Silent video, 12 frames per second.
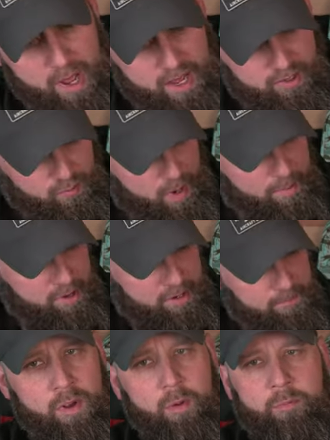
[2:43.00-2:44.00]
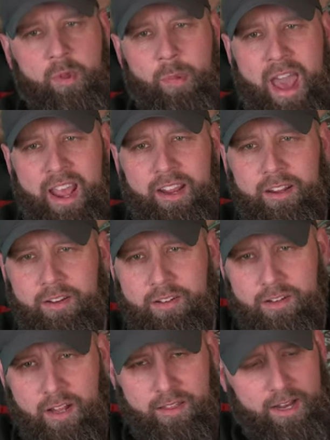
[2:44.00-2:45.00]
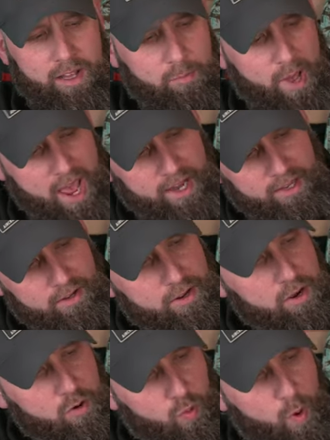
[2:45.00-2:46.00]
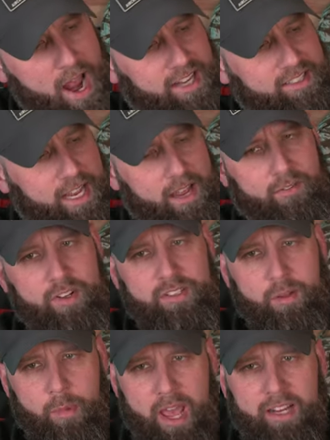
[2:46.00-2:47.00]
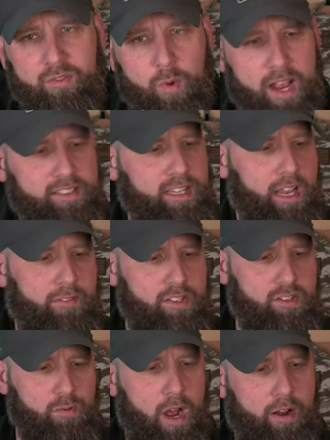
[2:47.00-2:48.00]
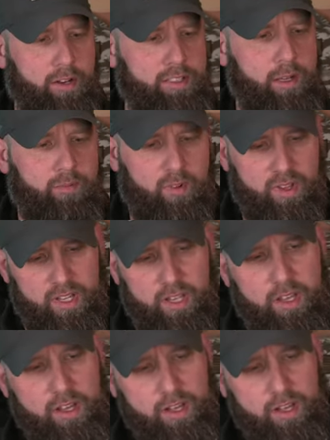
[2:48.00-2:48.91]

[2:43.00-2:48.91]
PALS webbing. The back, nothing on the back, wax canvas. The bag is wax canvas throughout except for the